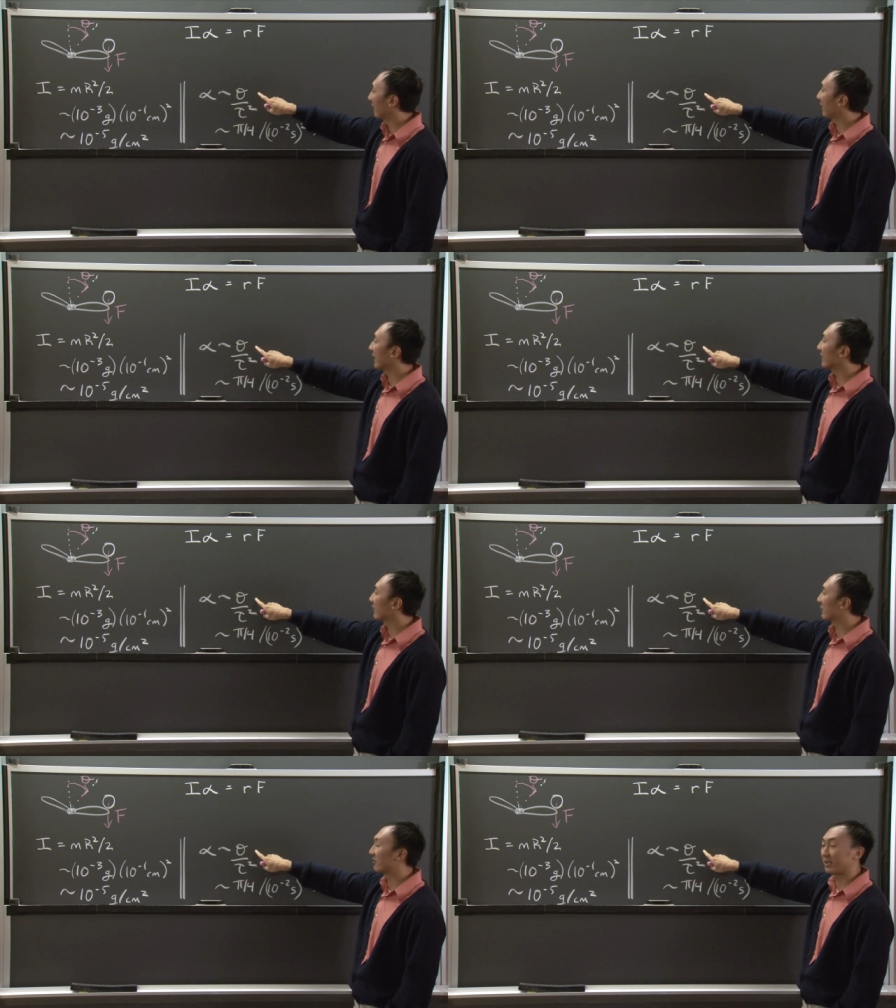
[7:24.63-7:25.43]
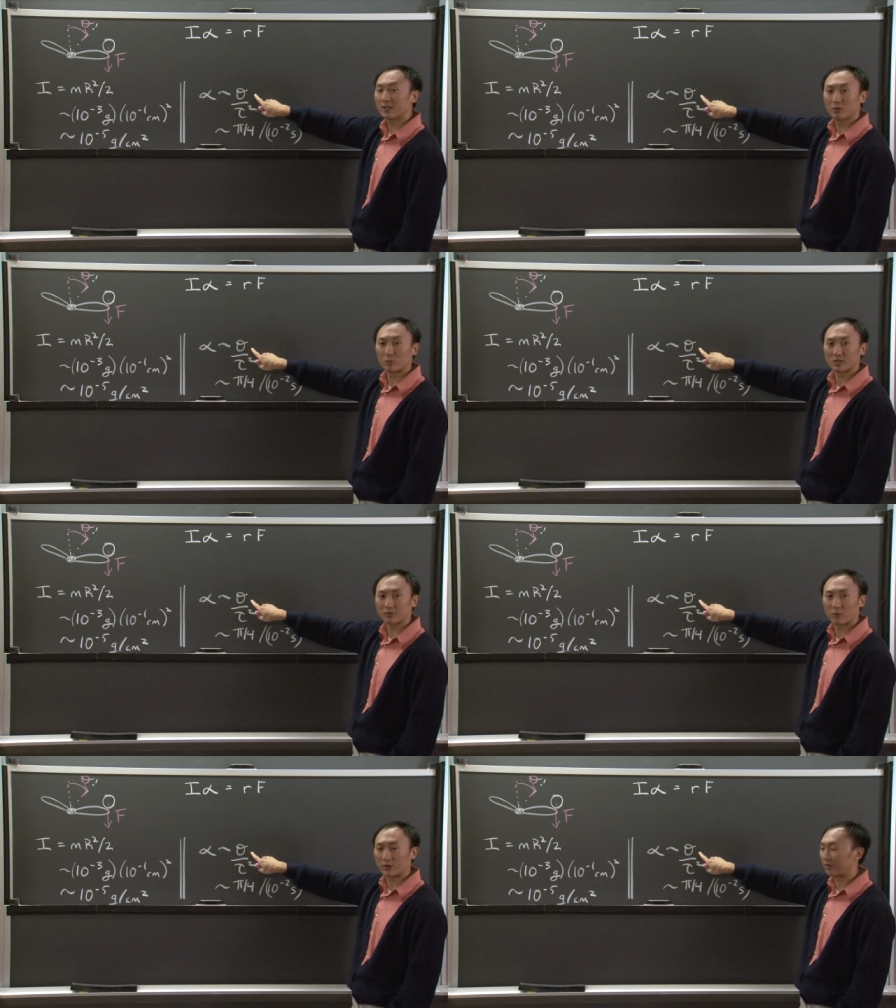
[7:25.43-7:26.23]
Theta from the video was
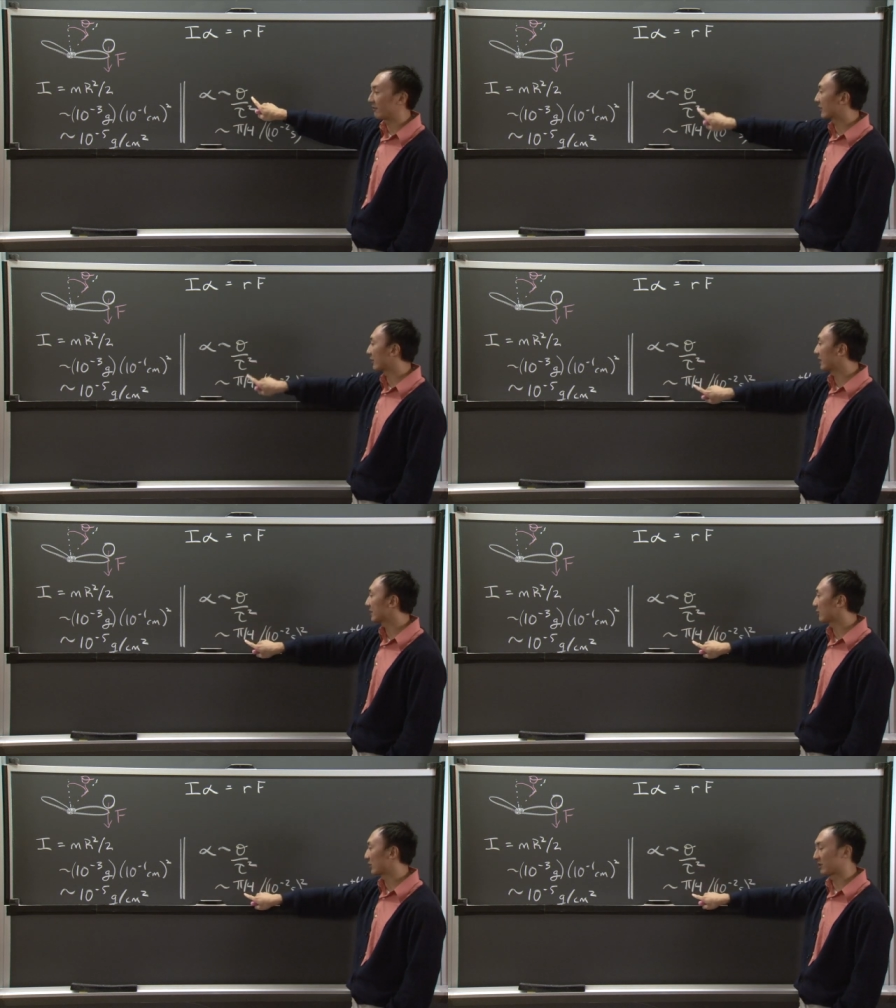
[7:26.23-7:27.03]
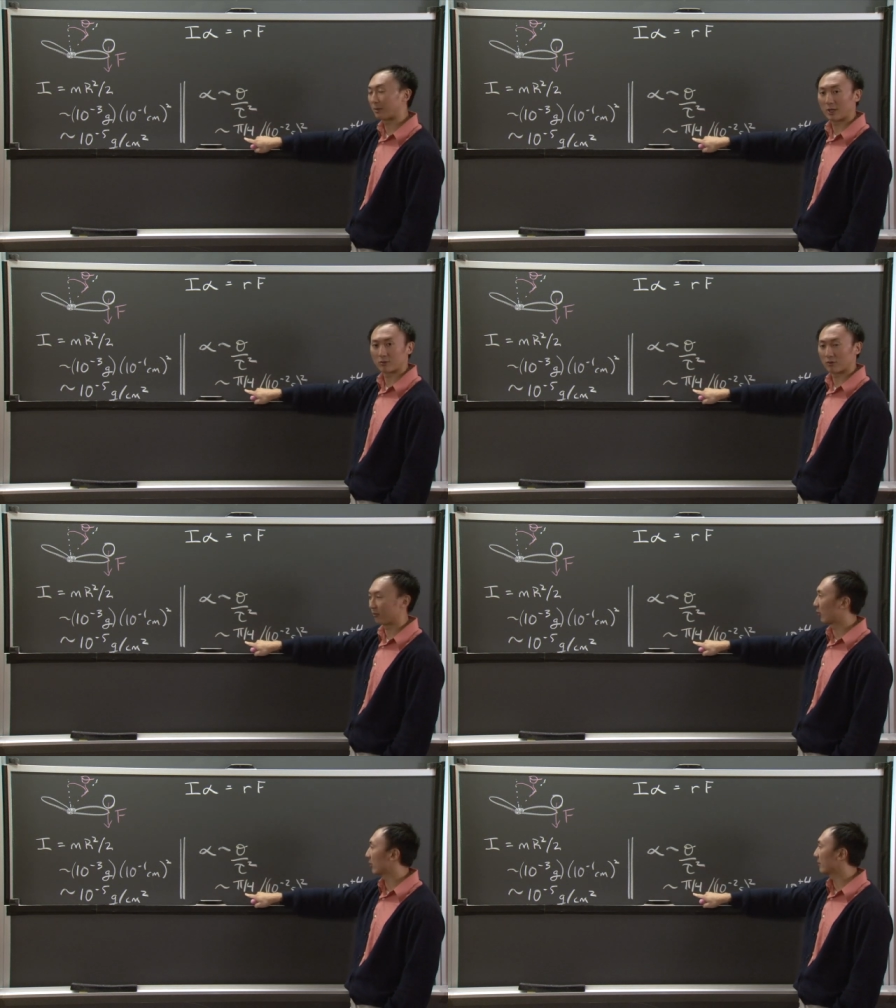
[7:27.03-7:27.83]
45 degrees, which is pi over
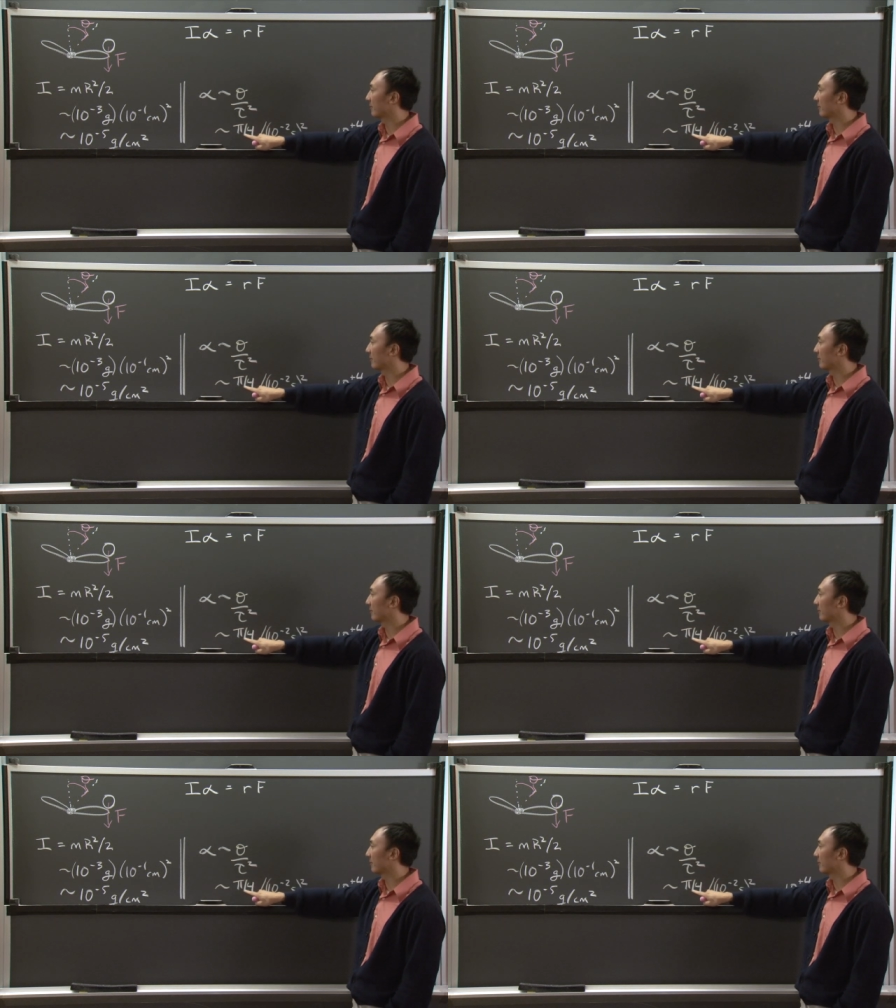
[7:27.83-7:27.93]
4.